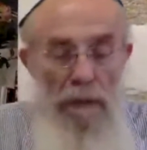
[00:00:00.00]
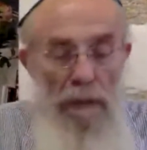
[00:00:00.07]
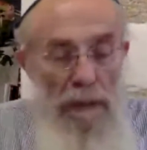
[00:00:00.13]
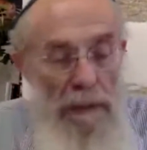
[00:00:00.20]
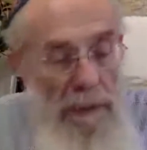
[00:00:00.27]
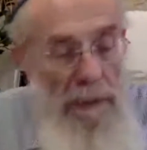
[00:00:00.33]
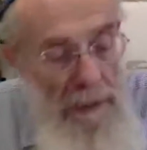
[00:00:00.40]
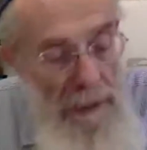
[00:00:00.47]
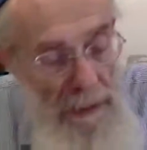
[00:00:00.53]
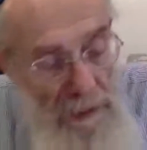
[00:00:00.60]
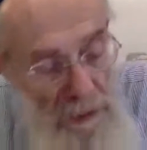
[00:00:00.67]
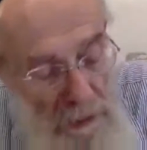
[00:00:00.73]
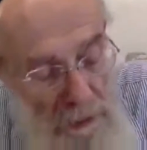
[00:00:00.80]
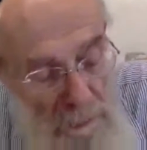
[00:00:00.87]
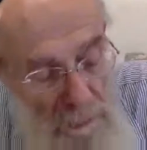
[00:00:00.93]
the
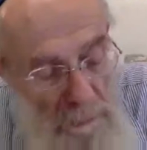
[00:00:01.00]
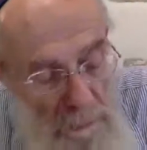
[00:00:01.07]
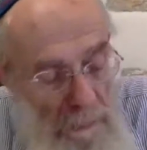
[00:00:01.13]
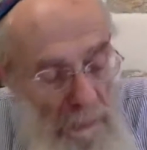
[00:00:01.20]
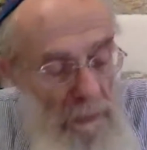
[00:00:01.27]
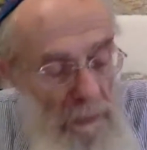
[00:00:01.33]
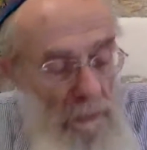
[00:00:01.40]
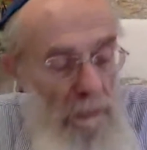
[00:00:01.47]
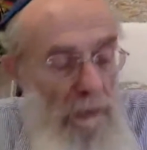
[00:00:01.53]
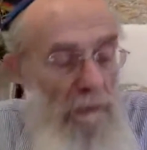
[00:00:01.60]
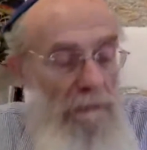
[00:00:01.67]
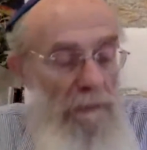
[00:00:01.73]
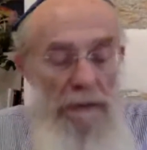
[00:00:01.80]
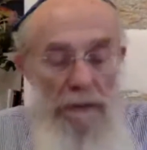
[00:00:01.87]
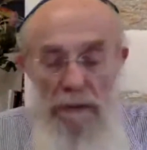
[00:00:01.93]
connection to what we were doing
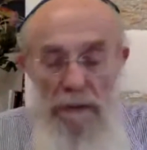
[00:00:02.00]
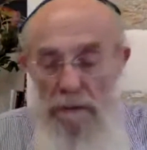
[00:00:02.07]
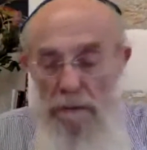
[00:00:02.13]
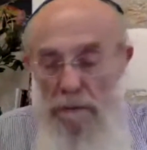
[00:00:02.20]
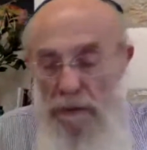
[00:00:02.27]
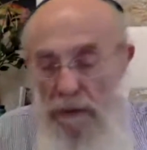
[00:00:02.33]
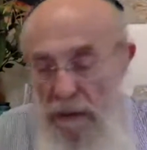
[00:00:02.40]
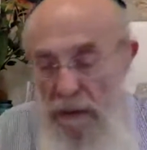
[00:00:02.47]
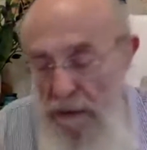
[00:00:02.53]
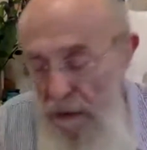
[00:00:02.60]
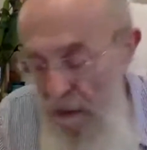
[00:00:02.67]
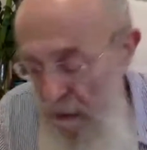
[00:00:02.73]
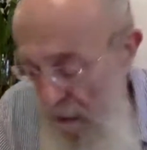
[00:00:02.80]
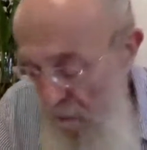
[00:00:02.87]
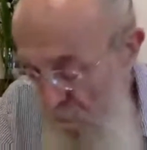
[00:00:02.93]
over here is
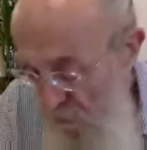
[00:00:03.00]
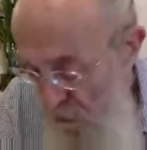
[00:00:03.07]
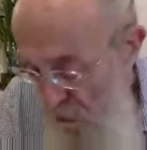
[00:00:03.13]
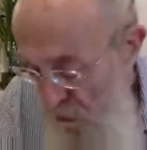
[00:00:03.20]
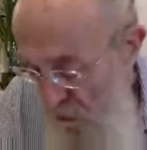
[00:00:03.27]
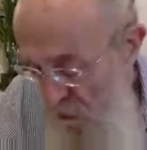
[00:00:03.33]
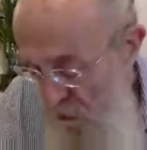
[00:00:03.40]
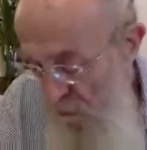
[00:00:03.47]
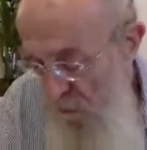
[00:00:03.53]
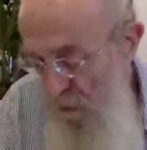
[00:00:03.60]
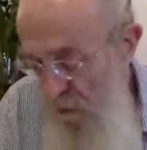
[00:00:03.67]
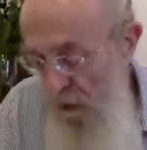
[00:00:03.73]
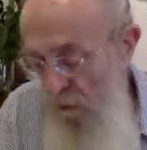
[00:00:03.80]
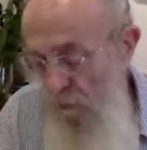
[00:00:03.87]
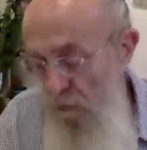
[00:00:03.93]
that Rosh Hashanah we're
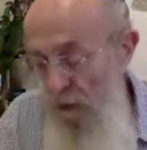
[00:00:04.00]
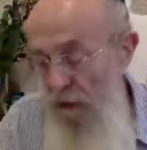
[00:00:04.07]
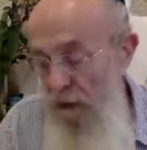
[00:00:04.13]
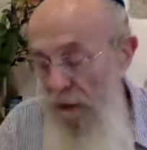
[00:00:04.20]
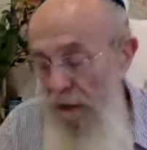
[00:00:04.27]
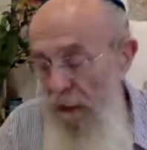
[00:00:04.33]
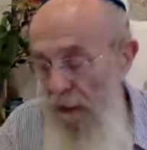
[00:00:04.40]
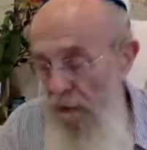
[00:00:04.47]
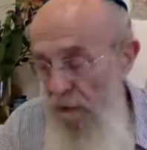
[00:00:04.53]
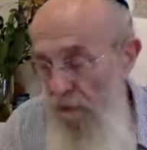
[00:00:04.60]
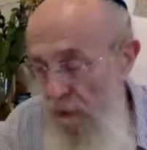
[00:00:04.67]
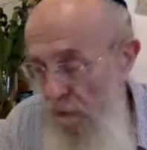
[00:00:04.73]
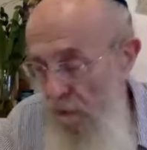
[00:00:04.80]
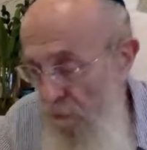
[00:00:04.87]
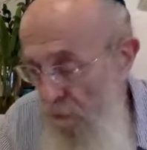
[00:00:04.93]
all one together, and
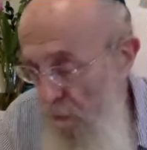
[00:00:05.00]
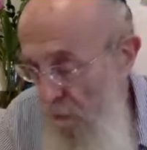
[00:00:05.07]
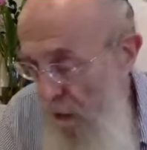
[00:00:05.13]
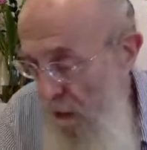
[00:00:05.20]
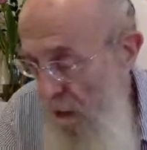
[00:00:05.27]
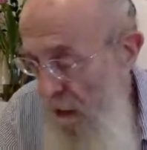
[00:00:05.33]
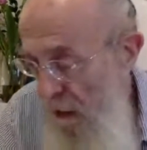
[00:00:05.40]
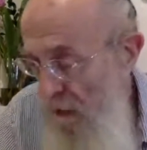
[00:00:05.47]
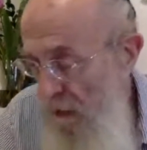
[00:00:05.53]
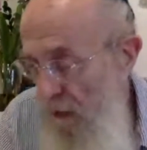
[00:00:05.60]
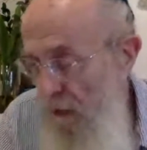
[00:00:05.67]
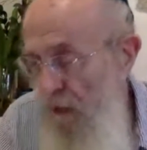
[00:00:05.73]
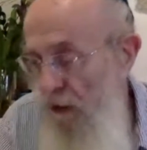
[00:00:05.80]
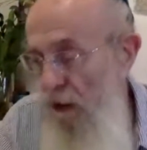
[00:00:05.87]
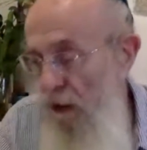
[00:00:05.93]
therefore we're not asking
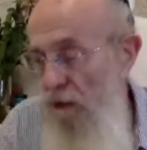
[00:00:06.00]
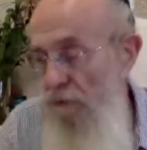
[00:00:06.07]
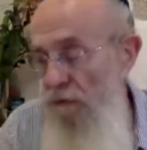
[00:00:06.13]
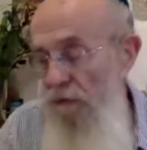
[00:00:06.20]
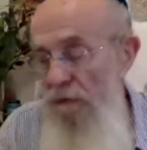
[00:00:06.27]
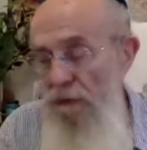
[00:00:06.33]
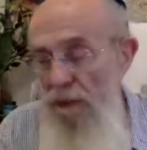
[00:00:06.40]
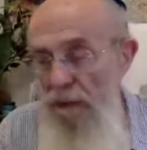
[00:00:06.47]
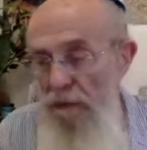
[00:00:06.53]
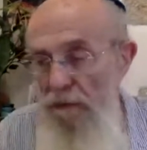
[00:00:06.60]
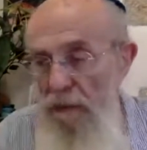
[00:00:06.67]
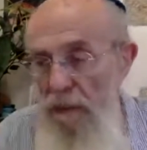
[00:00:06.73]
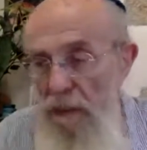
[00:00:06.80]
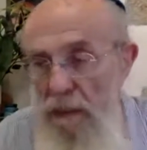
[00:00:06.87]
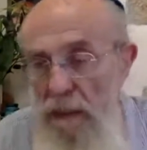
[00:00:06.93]
each other for
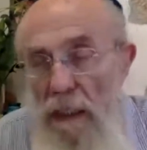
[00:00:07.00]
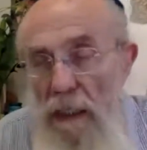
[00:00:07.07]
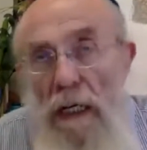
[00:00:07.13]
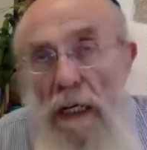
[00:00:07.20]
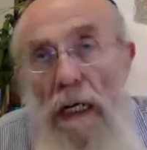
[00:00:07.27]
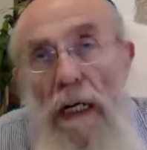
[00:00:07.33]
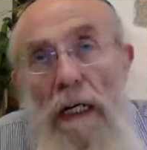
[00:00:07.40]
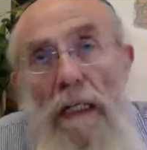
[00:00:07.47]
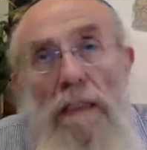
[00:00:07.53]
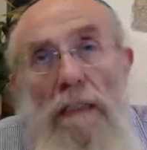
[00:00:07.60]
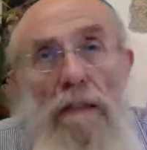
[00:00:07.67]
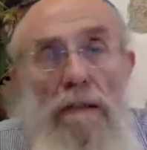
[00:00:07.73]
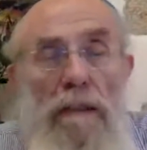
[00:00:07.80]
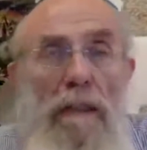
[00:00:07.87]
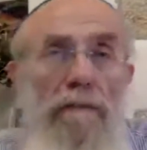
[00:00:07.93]
forgiveness.
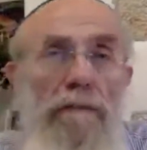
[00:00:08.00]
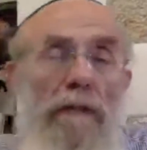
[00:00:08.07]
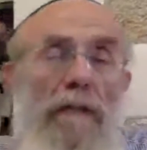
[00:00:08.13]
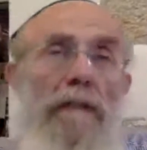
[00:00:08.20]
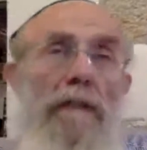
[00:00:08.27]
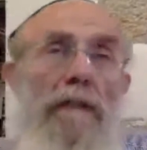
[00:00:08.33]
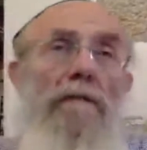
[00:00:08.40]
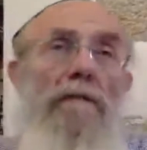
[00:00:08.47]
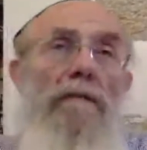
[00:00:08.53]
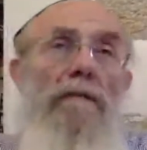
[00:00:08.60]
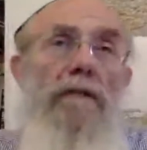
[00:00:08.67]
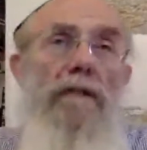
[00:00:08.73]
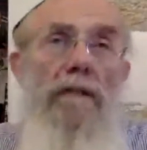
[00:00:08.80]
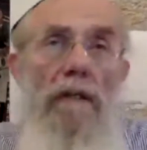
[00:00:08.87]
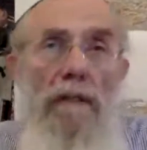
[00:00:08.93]
So the avodah in Rosh
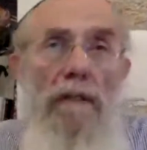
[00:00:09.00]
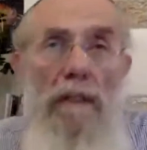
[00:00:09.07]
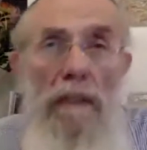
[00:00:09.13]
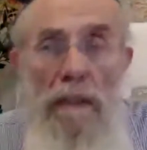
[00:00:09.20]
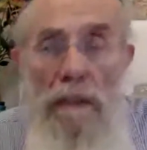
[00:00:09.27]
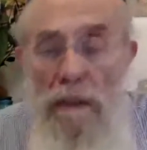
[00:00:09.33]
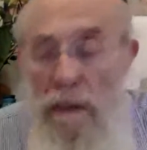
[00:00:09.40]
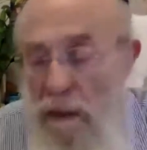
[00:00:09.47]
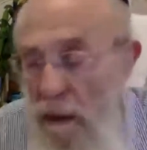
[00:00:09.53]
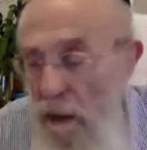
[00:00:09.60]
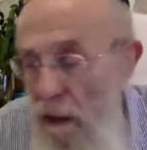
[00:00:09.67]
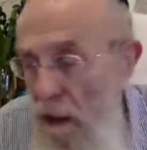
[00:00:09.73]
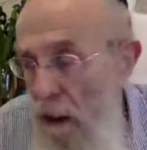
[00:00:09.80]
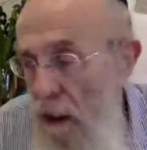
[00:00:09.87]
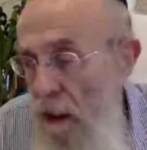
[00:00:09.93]
Hashanah is
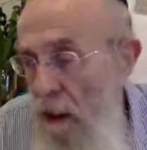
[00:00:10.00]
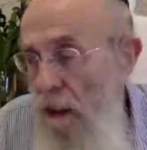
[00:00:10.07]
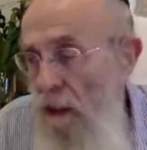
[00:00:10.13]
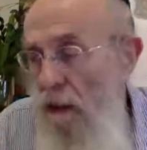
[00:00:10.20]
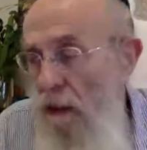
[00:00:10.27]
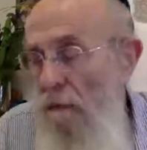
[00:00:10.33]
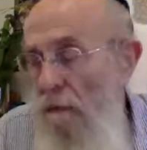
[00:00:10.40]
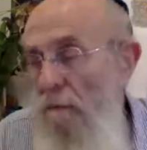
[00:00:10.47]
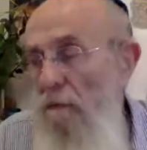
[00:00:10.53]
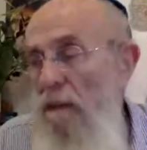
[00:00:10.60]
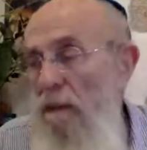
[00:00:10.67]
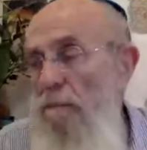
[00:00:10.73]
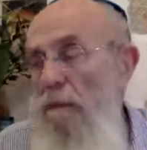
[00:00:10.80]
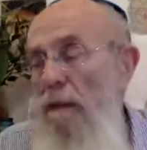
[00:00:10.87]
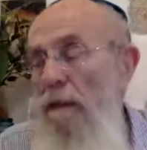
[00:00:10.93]
to
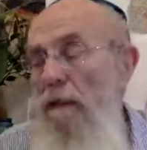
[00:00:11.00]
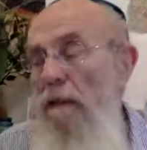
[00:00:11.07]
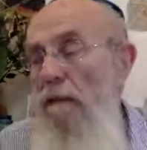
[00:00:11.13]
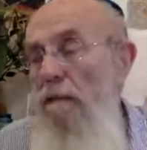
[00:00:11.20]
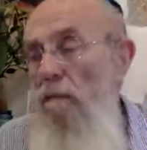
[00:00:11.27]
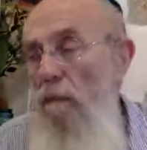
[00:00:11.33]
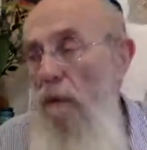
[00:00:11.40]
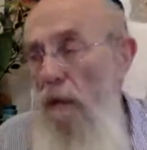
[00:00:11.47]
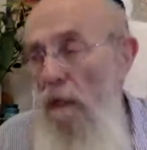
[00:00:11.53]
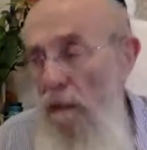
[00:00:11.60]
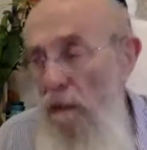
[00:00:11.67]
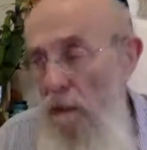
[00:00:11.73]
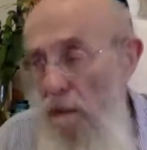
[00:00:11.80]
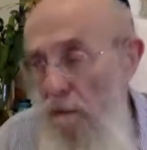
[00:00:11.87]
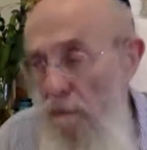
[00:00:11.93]
mamish be
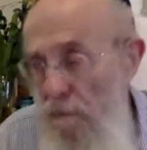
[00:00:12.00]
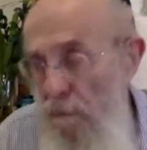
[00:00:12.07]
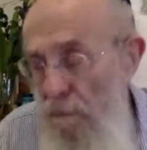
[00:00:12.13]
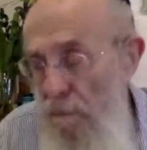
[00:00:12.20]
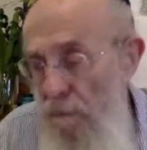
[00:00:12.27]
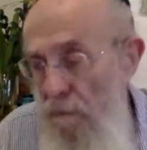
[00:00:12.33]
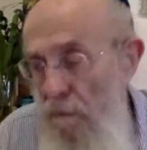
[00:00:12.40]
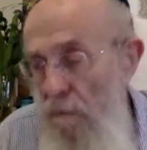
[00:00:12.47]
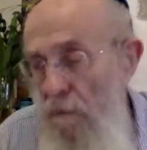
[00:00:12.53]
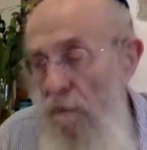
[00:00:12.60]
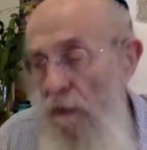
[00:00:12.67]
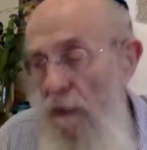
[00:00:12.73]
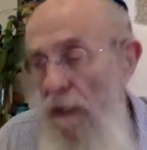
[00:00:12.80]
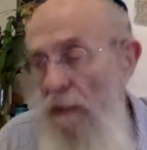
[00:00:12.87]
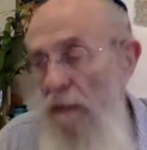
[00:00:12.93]
one,
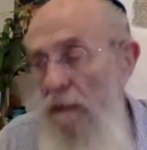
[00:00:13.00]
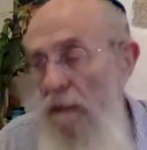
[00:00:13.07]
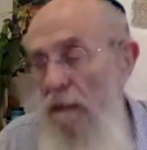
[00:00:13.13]
right?